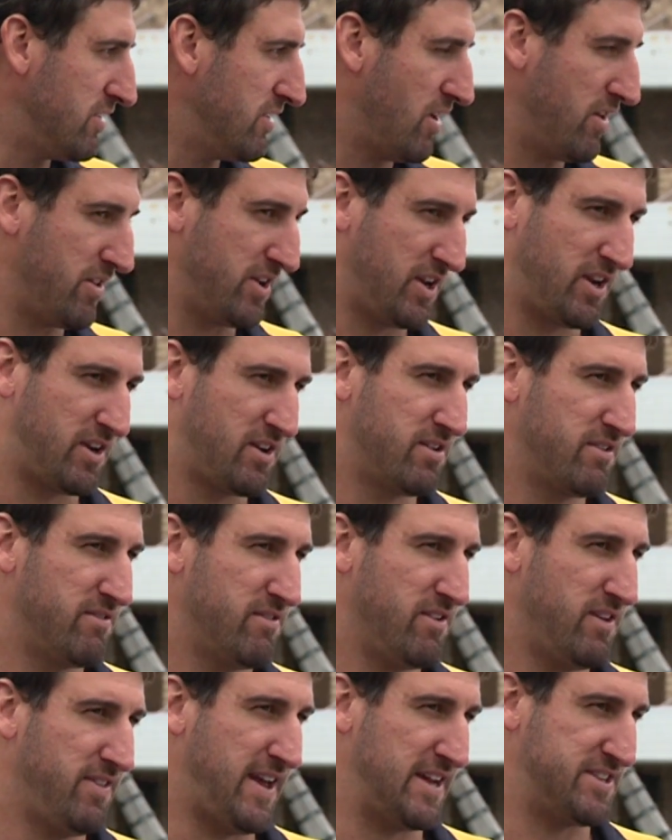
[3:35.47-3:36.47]
I think
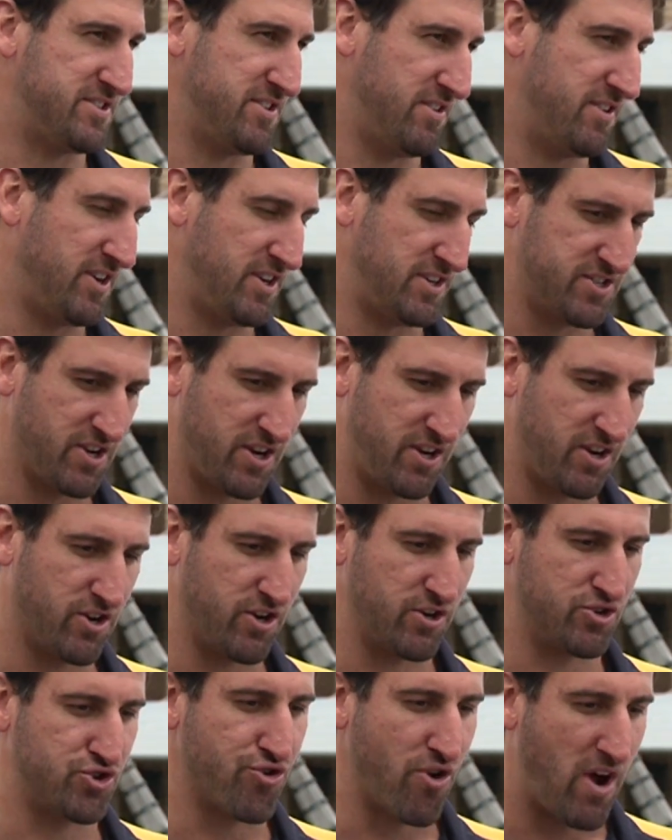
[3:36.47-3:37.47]
that's the thing. So you've got
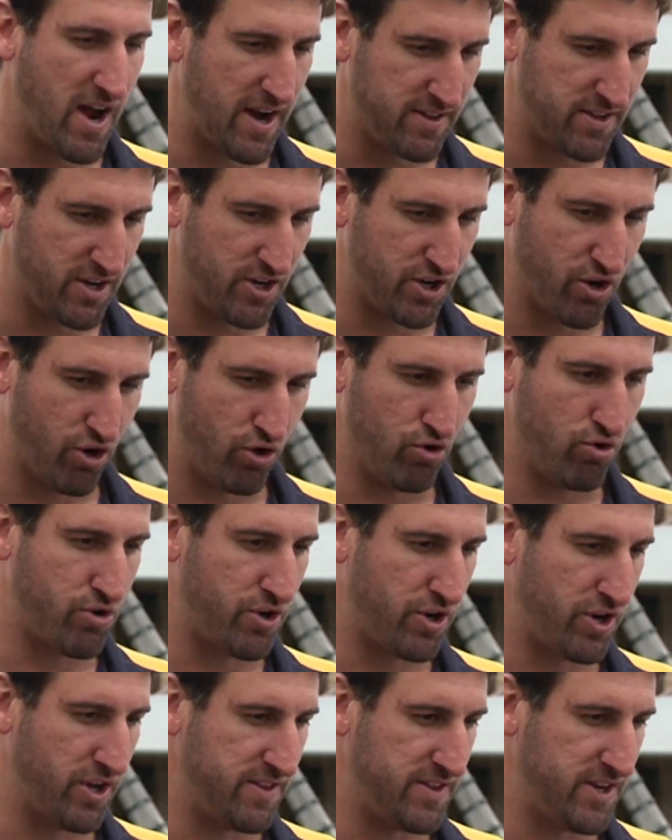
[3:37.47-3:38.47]
to train, then you've got to
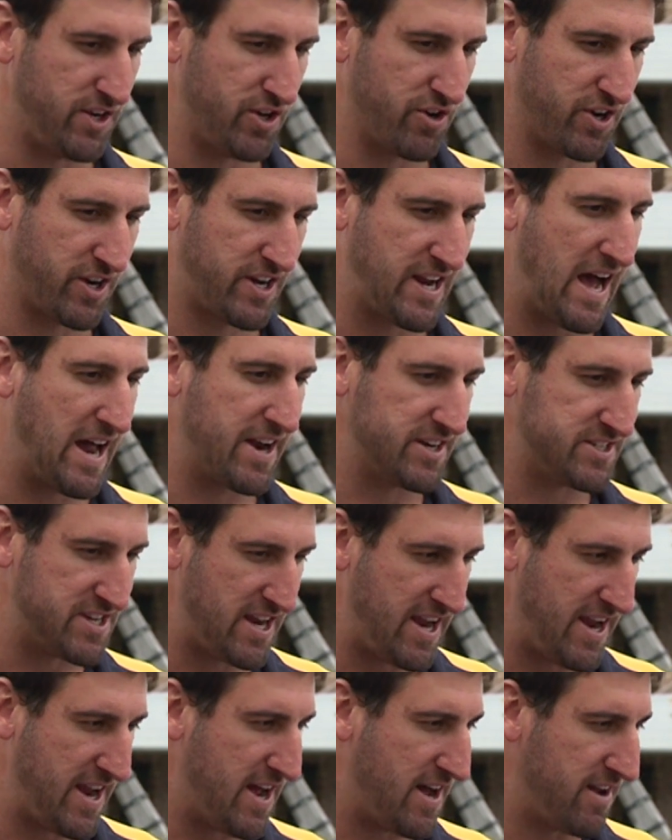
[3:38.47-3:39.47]
look at it, then you've got to cut it
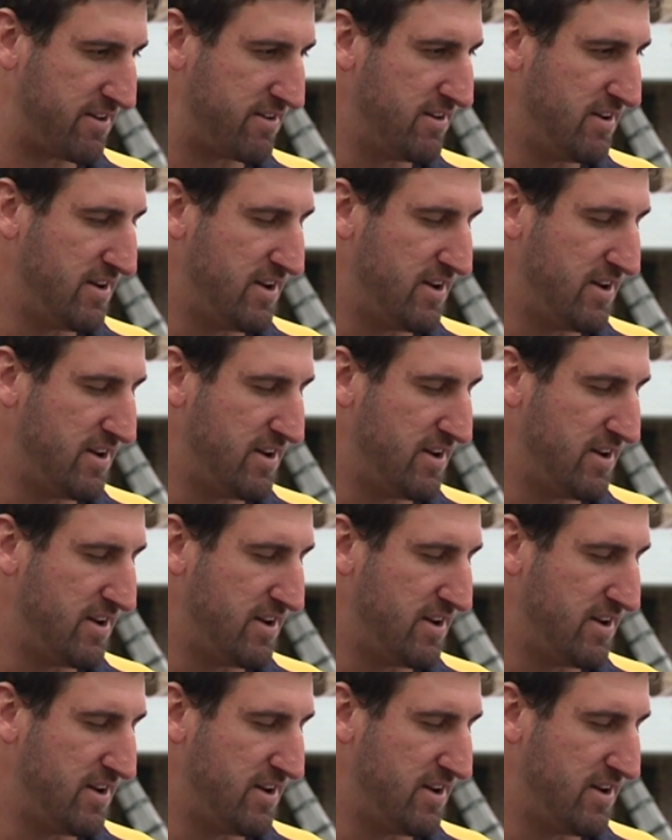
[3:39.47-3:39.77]
down